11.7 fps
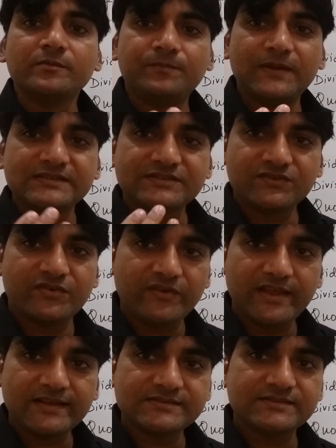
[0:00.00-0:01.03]
plus
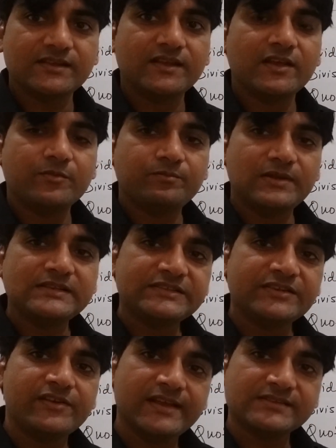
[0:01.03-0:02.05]

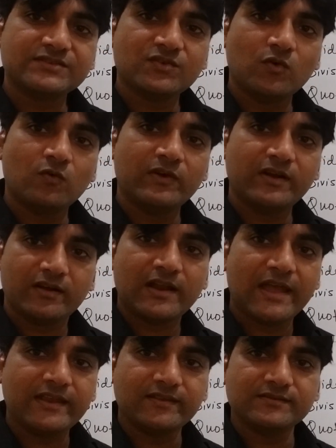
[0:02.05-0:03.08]
3x over
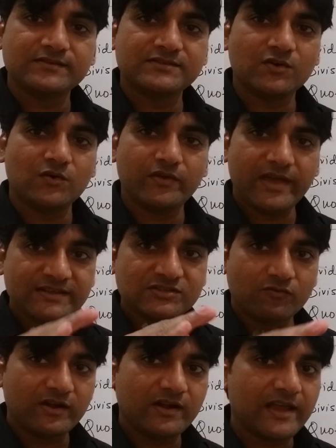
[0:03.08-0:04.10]
9, so
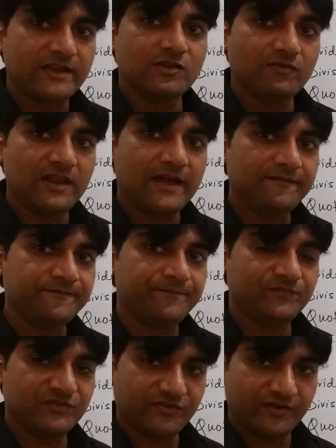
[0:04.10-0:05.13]
x over 9 you will
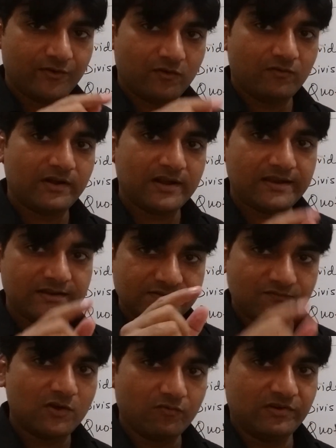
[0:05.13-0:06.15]
have, 3 over 9
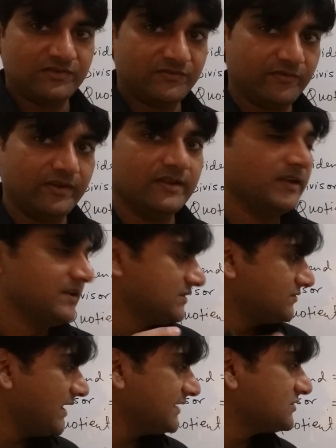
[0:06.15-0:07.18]
is 1 over 3,
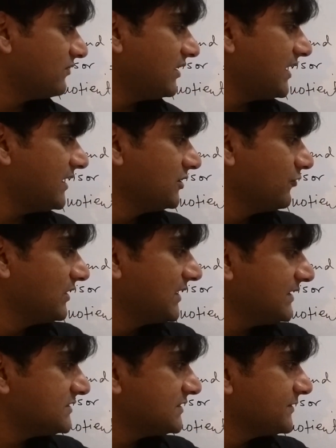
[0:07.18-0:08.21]
so x over 9 you will
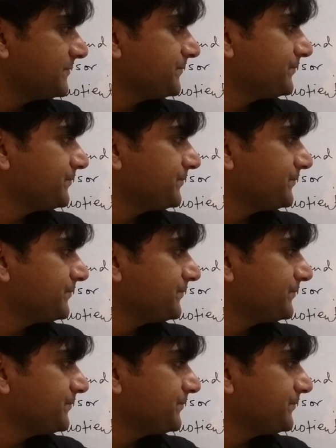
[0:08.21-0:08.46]
get,